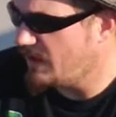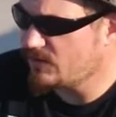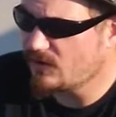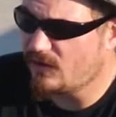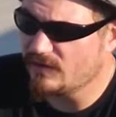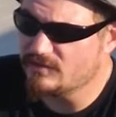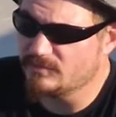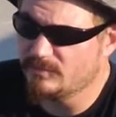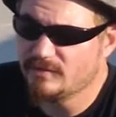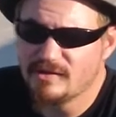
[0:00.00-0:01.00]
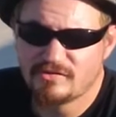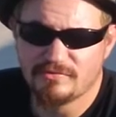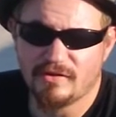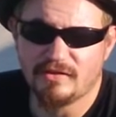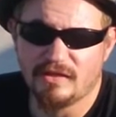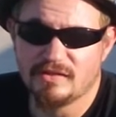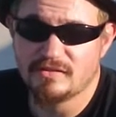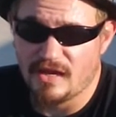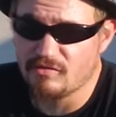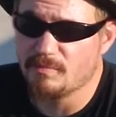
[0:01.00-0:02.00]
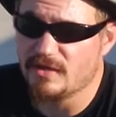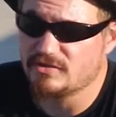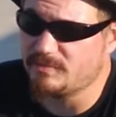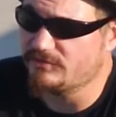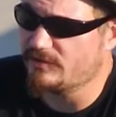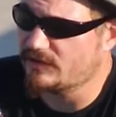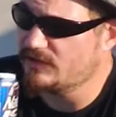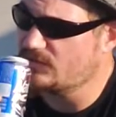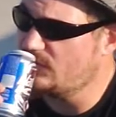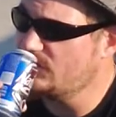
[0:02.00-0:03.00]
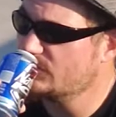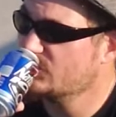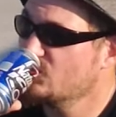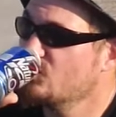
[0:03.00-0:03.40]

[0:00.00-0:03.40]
Alcoholism. It's fun, kids. Everybody should be a fucking alcoholic.